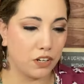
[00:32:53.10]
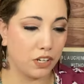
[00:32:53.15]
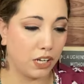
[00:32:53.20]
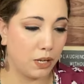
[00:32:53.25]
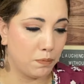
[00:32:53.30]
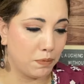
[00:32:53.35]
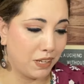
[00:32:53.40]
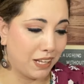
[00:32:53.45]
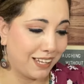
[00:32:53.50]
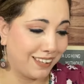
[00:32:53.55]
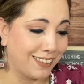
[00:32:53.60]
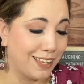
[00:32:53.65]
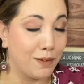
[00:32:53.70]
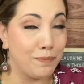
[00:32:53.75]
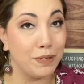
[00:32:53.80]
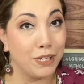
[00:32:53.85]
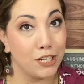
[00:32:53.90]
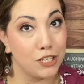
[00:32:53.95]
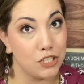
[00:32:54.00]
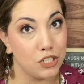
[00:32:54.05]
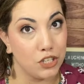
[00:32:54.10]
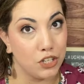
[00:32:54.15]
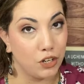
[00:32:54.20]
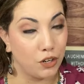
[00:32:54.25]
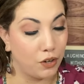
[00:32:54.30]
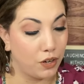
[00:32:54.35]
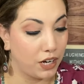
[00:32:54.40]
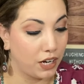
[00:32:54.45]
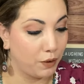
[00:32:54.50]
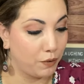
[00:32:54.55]
to keep it like that because, you
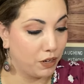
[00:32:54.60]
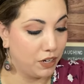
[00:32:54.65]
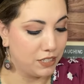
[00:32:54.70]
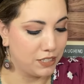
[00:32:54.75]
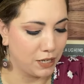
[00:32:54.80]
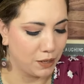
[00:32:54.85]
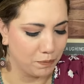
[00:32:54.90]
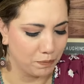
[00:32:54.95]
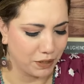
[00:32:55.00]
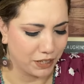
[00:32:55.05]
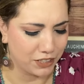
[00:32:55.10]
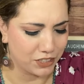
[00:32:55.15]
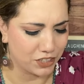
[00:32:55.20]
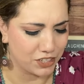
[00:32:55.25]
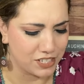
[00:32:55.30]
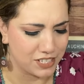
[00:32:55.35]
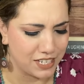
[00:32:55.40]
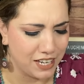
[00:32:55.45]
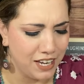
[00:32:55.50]
know, I want to take pictures.